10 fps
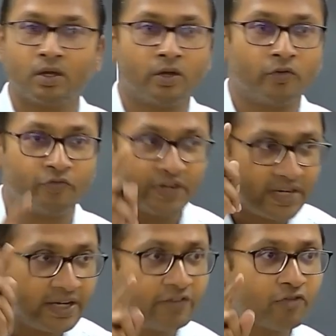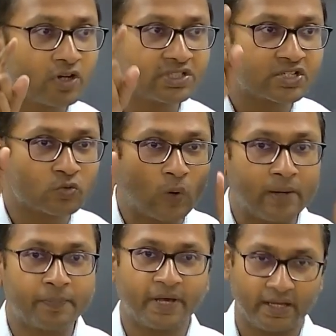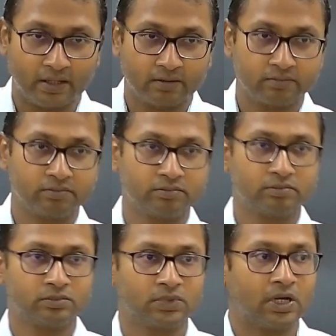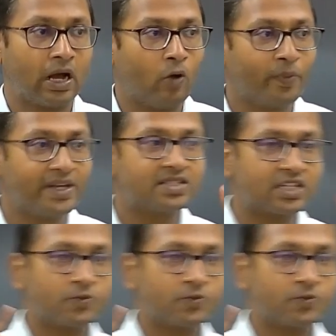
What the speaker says: We did it for just one pair. How many such